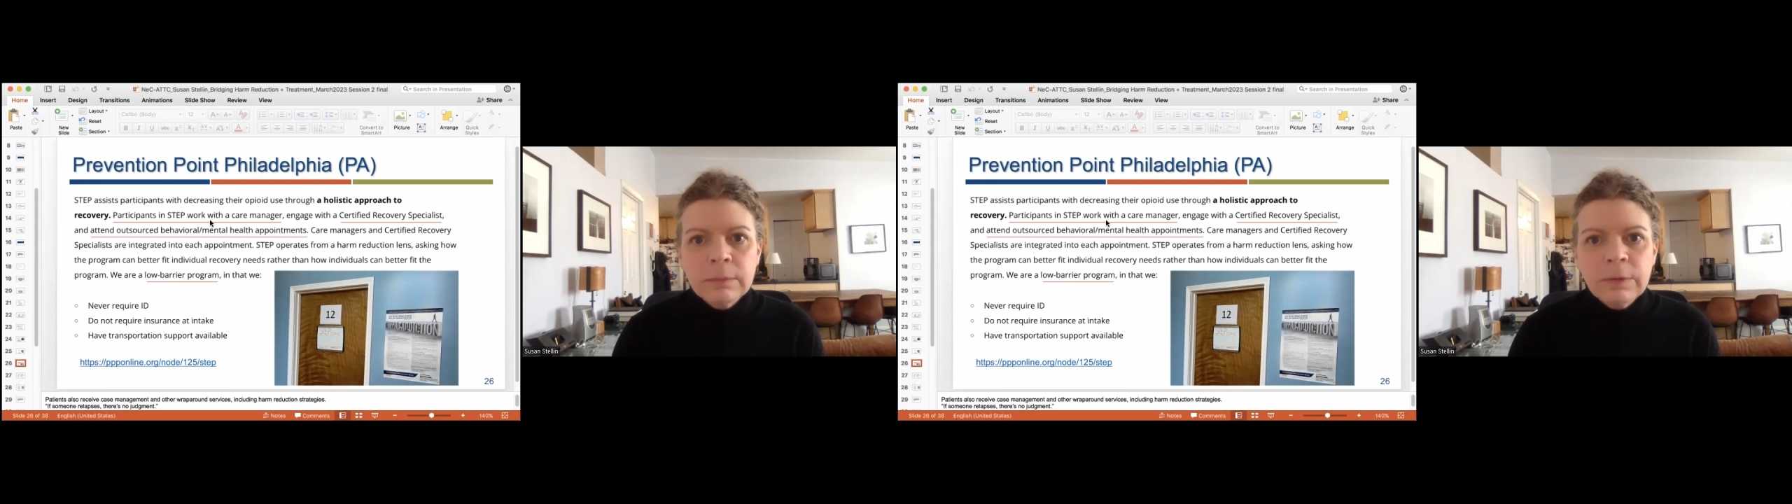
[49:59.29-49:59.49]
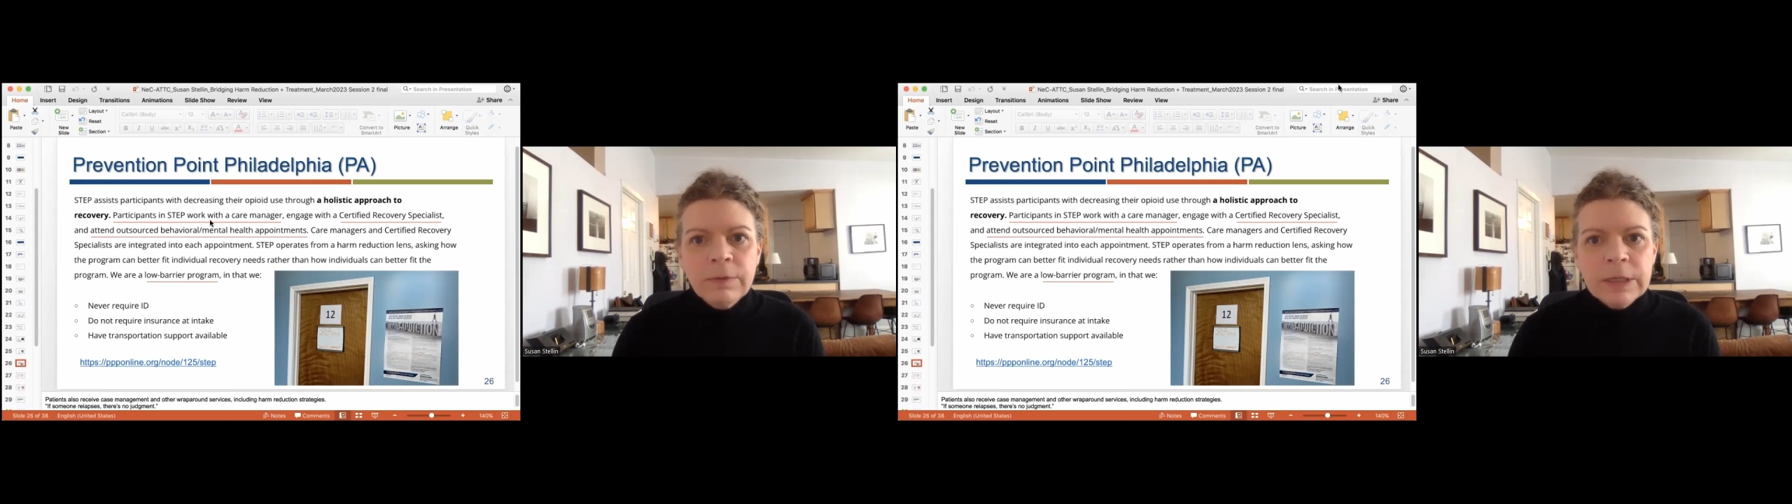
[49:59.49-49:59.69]

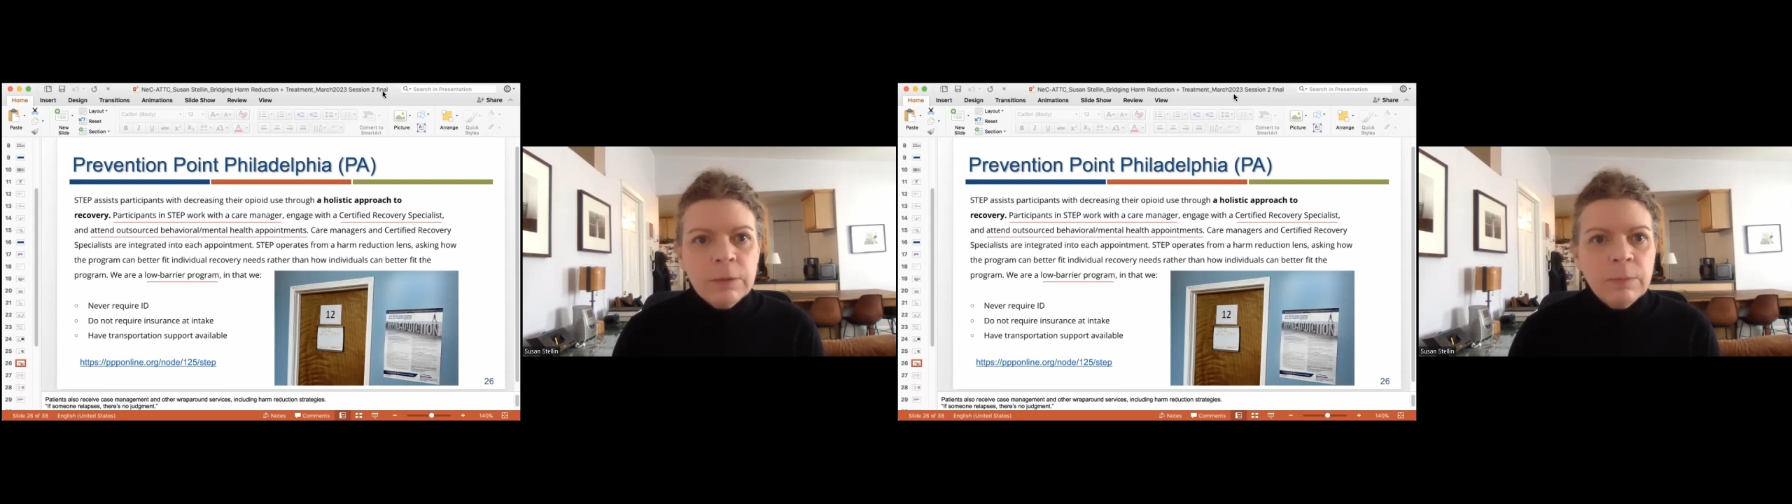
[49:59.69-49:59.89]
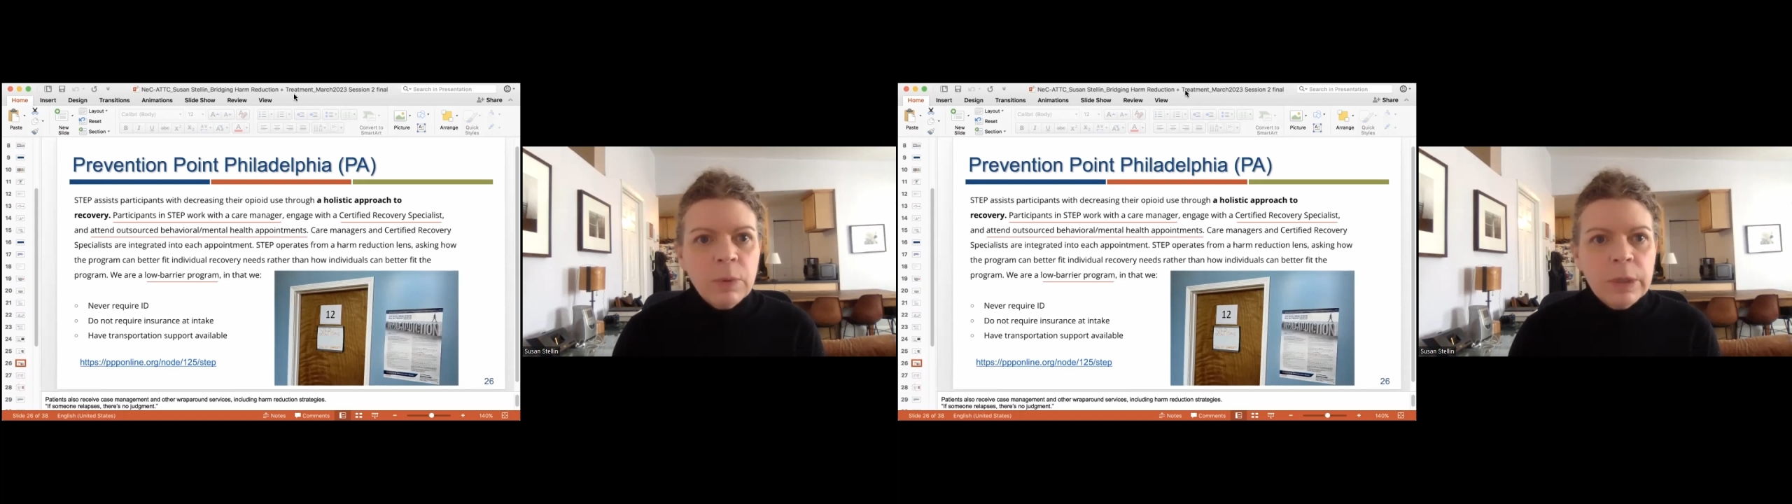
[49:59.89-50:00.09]

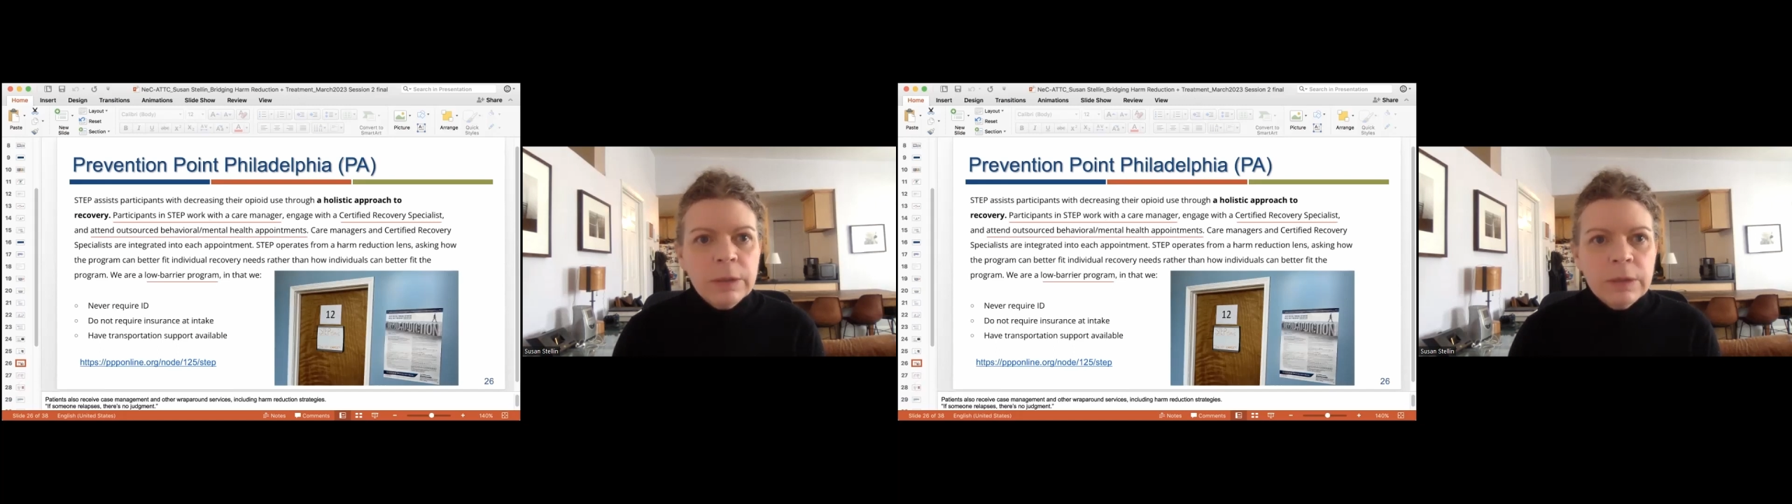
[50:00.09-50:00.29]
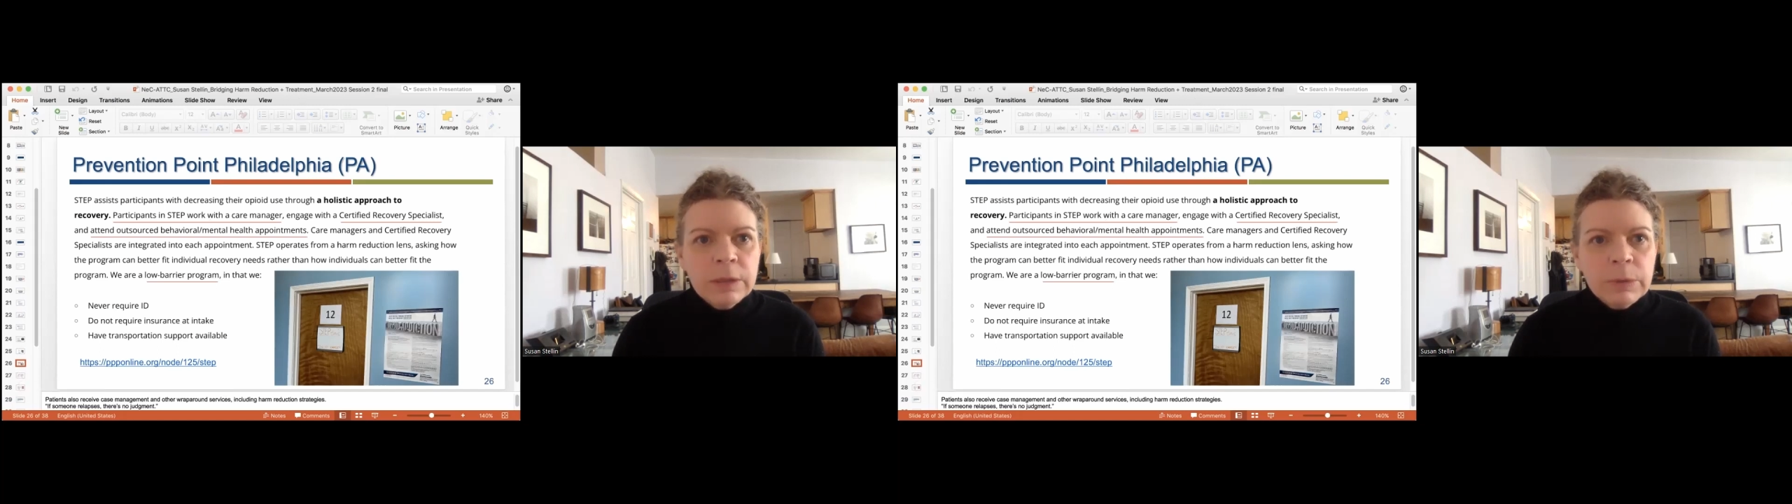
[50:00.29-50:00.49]
Prevention Point
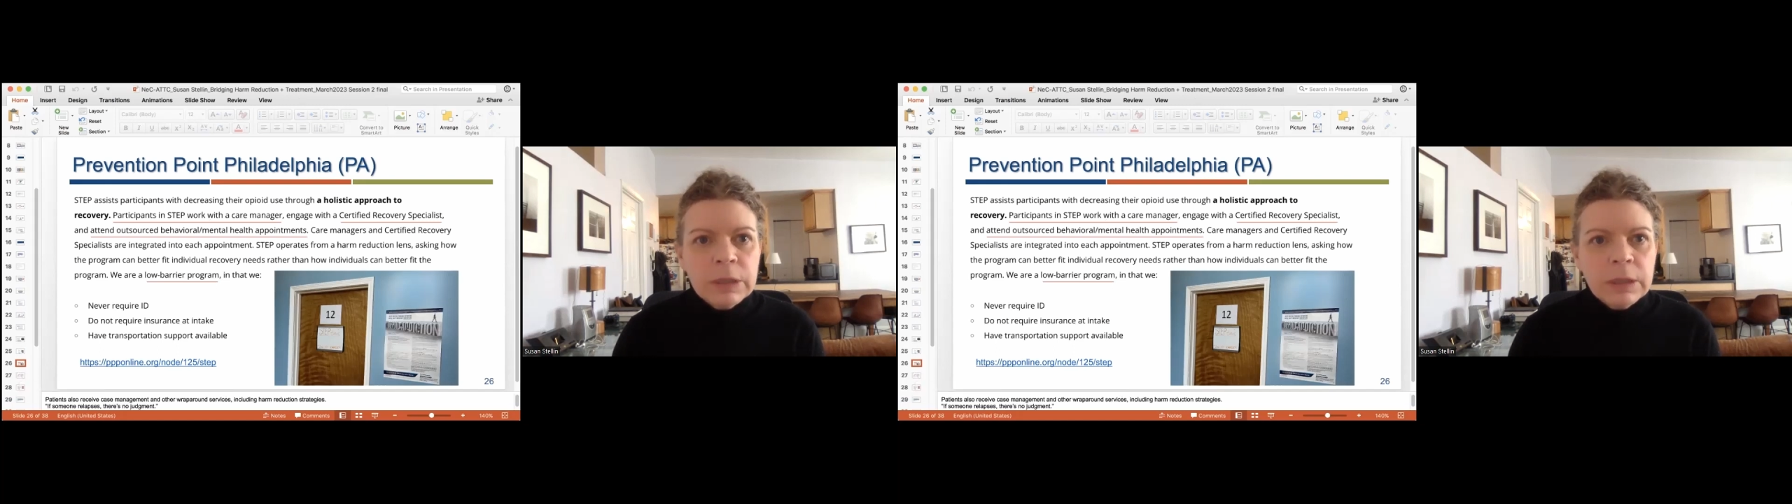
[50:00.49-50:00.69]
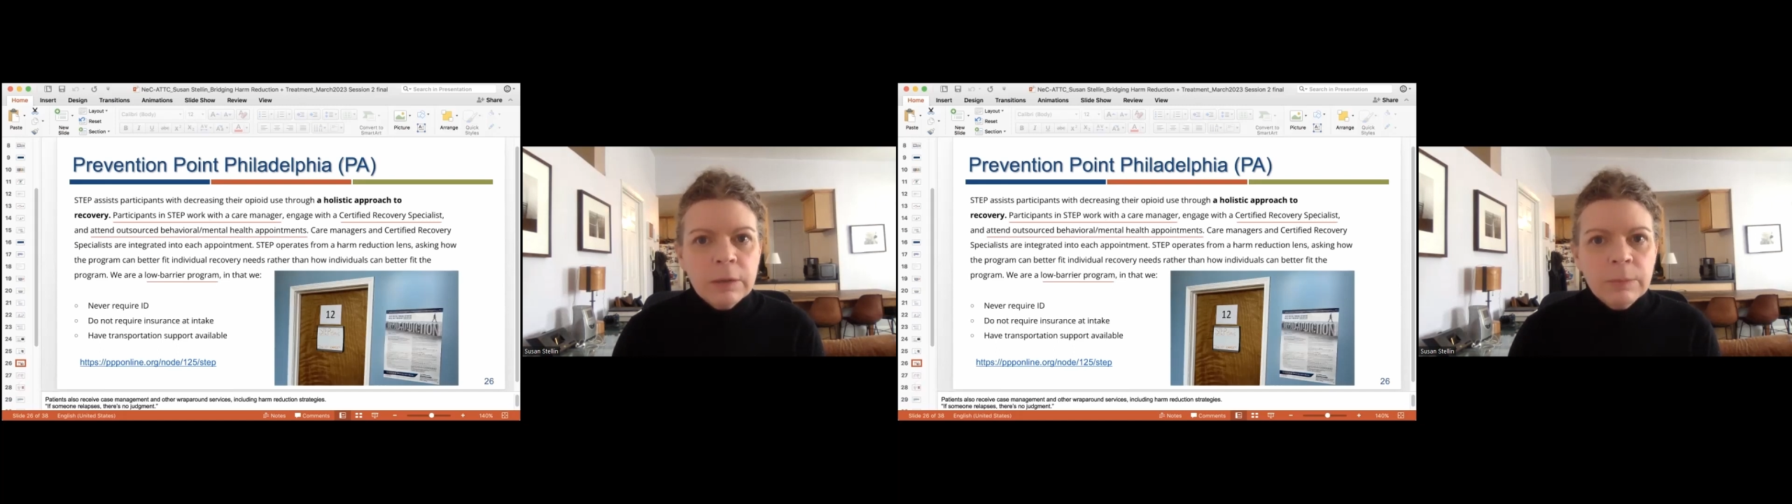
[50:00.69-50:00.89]
or this
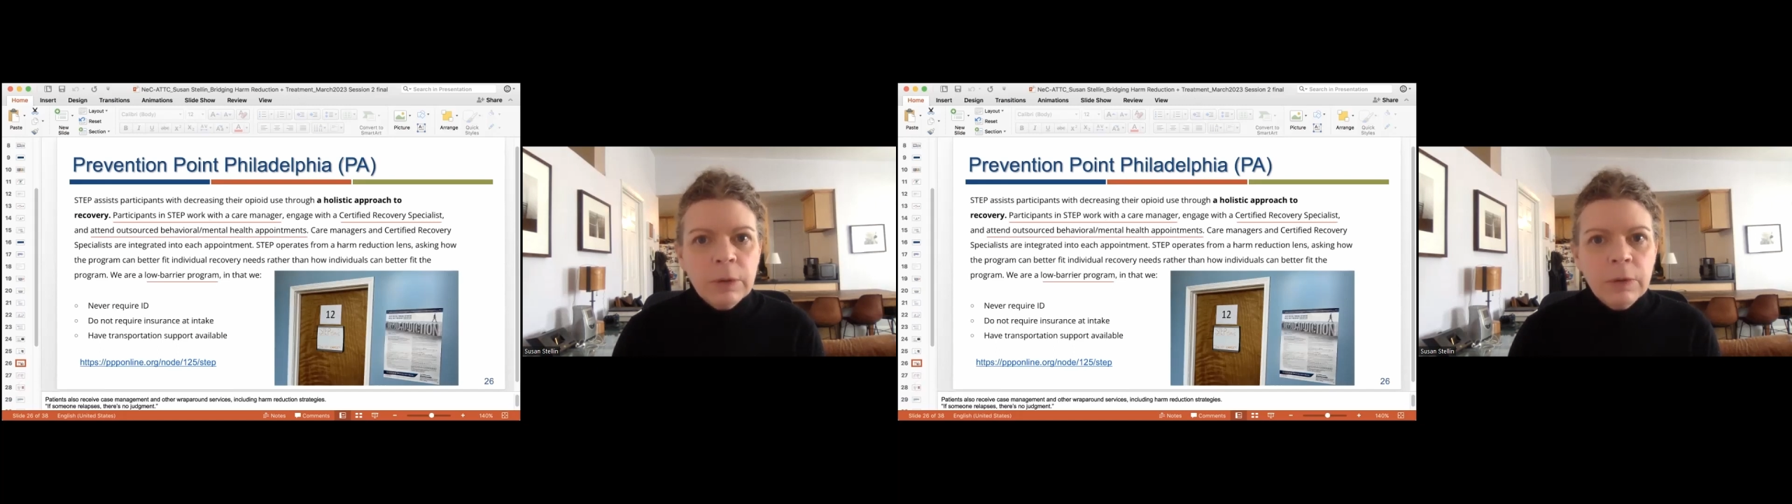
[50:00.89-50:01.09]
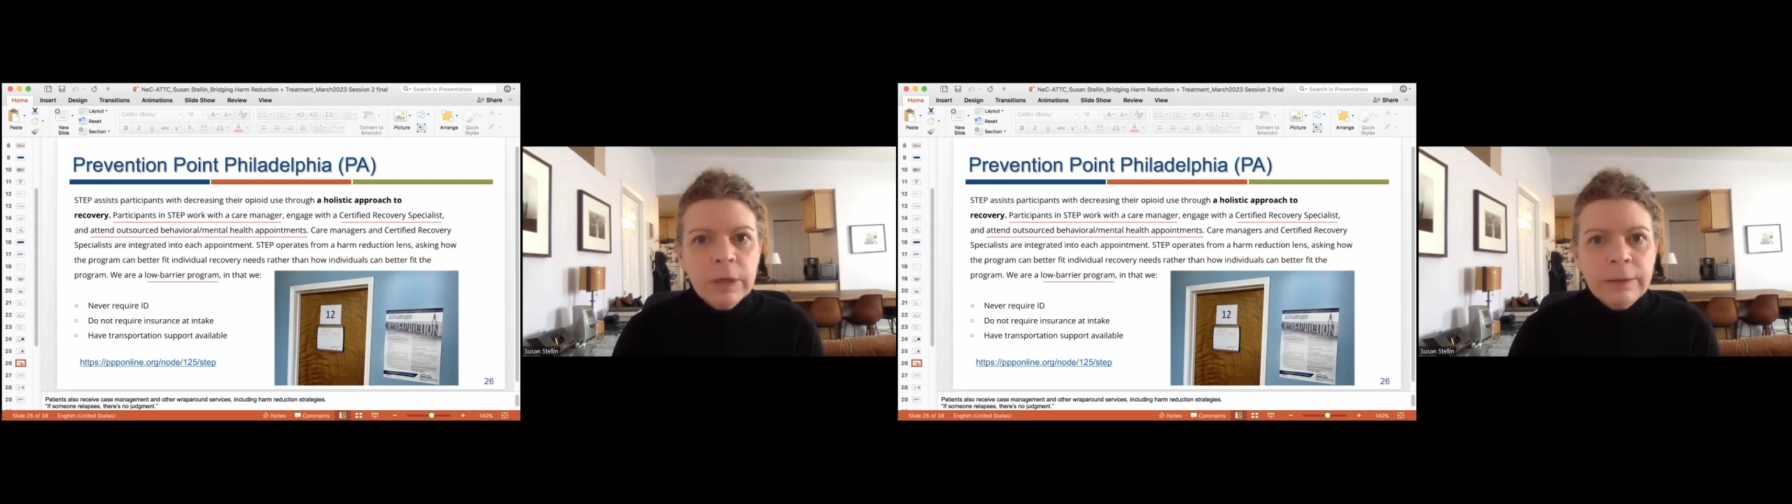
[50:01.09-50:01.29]
particular
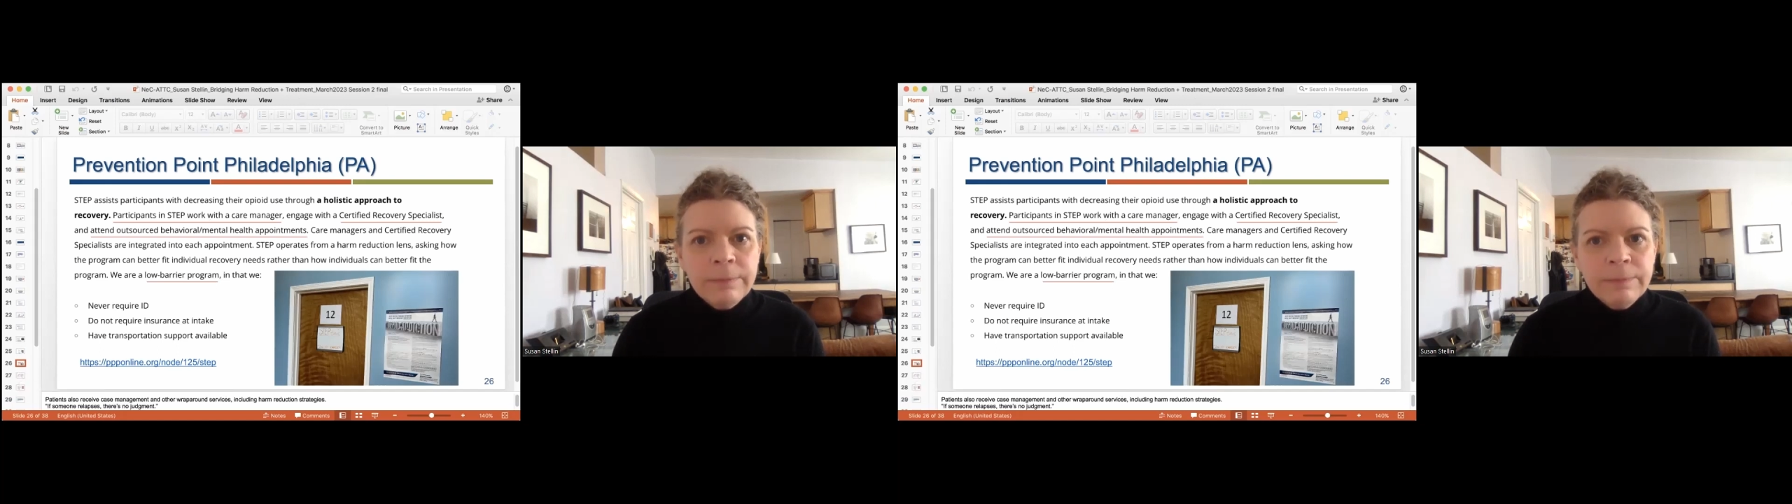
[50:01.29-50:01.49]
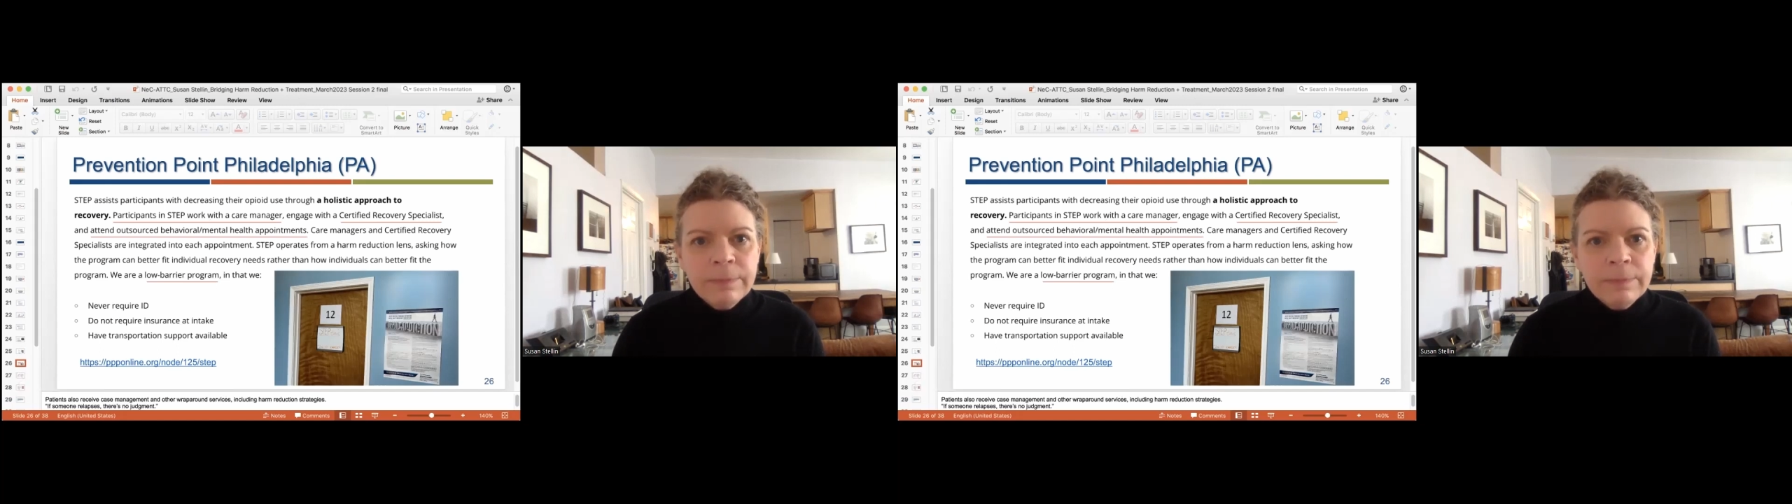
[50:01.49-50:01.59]
program?